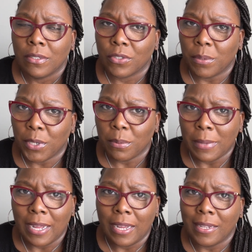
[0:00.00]
Criminal
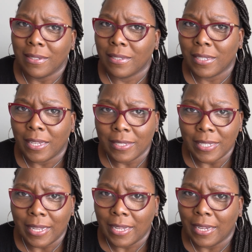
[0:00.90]
Minds,
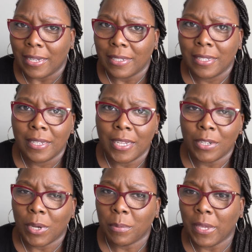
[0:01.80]
CSI,
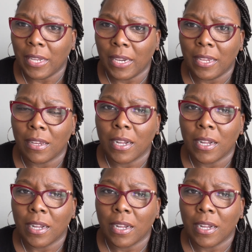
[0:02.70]
NYPD,